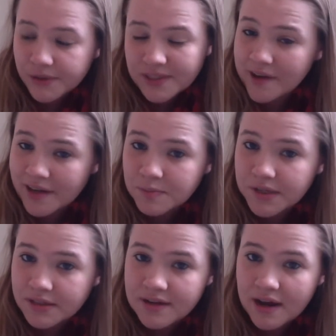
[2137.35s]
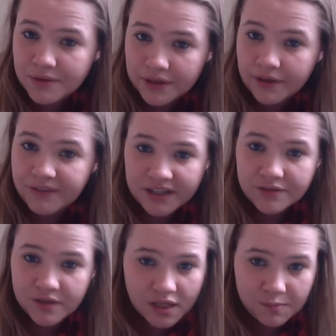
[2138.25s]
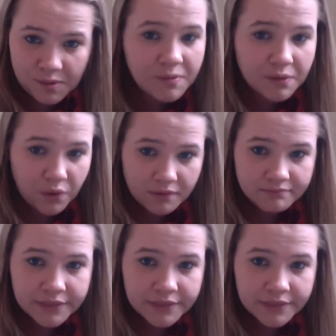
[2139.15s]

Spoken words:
it's nice, but it's not really effective at keeping me warm.